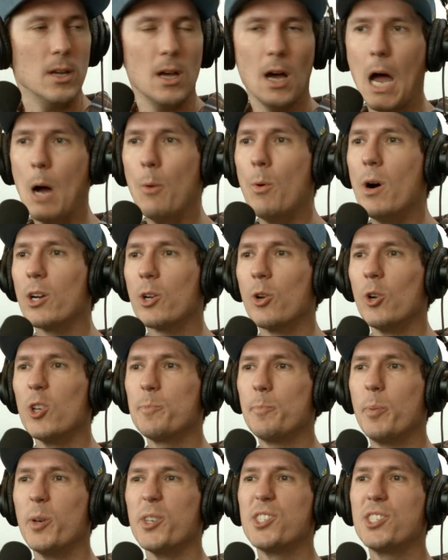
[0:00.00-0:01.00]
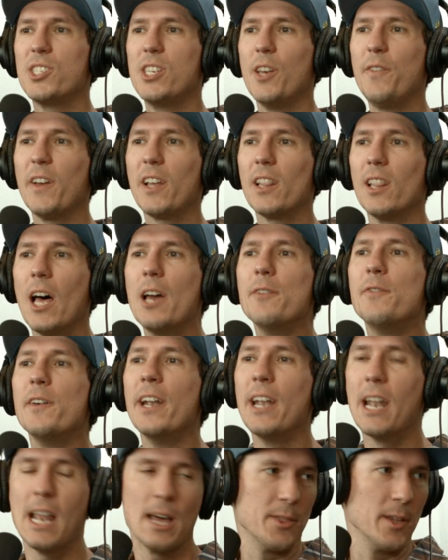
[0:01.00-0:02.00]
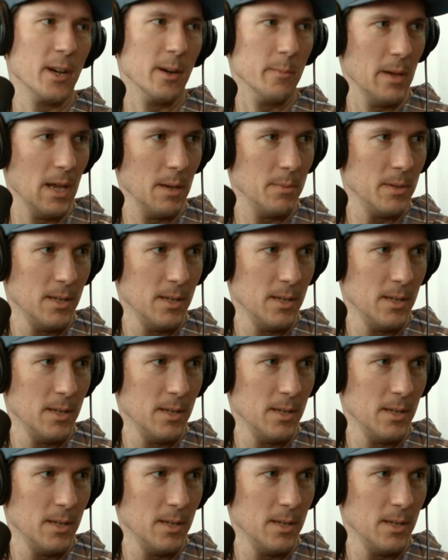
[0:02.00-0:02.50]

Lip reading: I want girls Pacific life in and out there, baby.